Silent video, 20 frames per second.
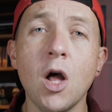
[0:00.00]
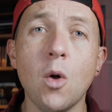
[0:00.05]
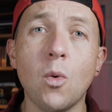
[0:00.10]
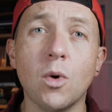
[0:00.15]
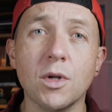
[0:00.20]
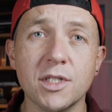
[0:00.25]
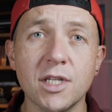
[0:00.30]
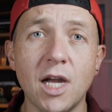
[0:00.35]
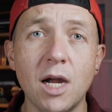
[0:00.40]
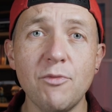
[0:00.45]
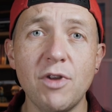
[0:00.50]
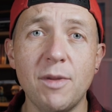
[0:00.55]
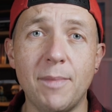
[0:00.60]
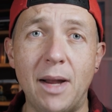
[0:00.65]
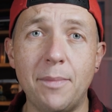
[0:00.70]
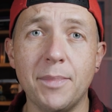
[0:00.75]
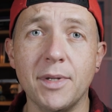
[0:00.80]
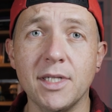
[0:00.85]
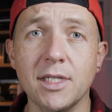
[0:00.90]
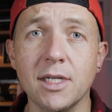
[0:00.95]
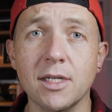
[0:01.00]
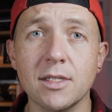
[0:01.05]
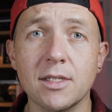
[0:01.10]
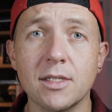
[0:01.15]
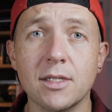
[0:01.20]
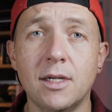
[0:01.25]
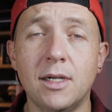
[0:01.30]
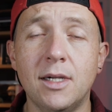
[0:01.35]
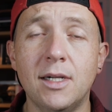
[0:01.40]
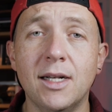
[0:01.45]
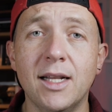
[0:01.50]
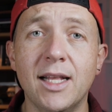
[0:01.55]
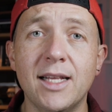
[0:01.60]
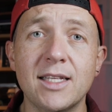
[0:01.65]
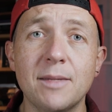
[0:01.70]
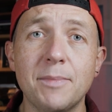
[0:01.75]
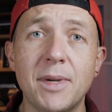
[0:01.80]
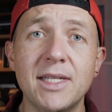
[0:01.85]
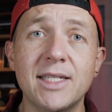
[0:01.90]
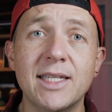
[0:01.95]
What time remapping does
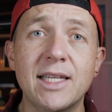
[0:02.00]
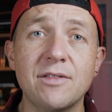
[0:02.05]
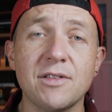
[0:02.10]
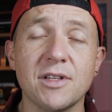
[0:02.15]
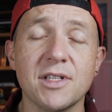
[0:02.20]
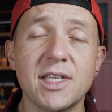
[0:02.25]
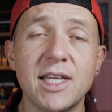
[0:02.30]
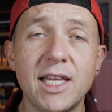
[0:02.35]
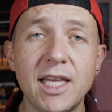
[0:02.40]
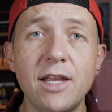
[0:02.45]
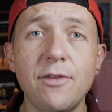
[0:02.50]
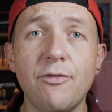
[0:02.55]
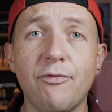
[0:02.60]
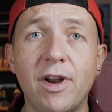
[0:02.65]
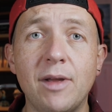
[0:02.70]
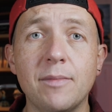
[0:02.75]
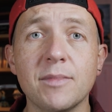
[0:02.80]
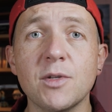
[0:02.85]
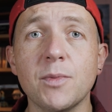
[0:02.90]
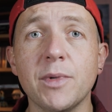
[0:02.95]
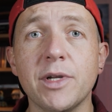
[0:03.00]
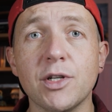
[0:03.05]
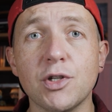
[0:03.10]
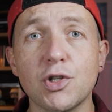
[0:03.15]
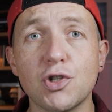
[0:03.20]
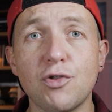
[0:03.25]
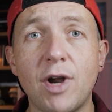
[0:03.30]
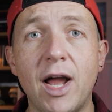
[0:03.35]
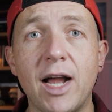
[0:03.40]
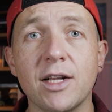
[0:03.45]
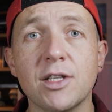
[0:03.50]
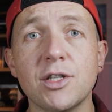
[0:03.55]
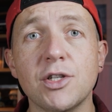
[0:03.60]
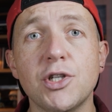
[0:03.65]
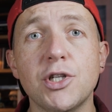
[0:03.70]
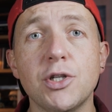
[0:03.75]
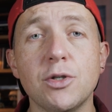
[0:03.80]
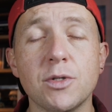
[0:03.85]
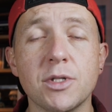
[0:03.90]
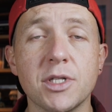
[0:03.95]
is it basically gives us keyframes that we can drag to
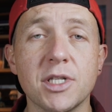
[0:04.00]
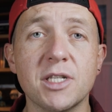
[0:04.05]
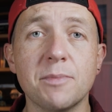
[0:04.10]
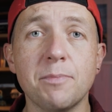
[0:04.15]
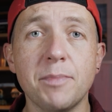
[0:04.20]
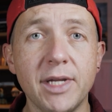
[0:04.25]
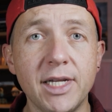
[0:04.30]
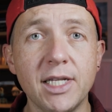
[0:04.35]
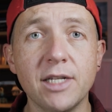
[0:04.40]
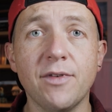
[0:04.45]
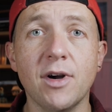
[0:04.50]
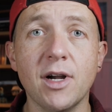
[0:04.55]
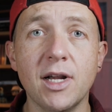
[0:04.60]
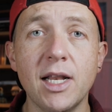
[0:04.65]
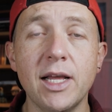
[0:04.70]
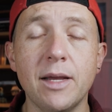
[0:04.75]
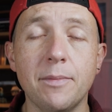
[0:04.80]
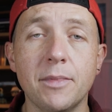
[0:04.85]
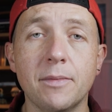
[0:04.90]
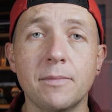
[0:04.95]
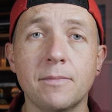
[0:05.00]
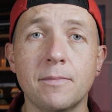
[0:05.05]
choose the speed of our clip.